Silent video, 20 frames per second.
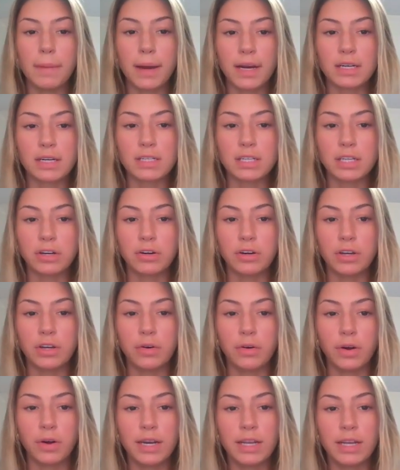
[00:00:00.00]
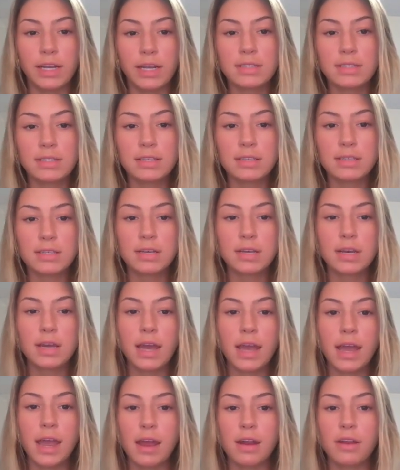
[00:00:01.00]
bacteroidetes
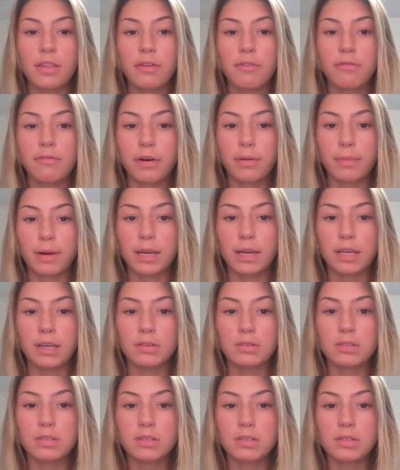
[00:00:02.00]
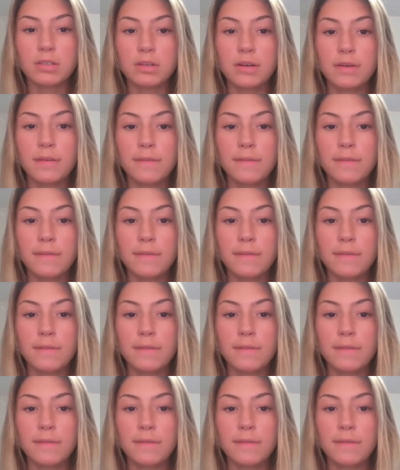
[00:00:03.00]
and the firmicutes.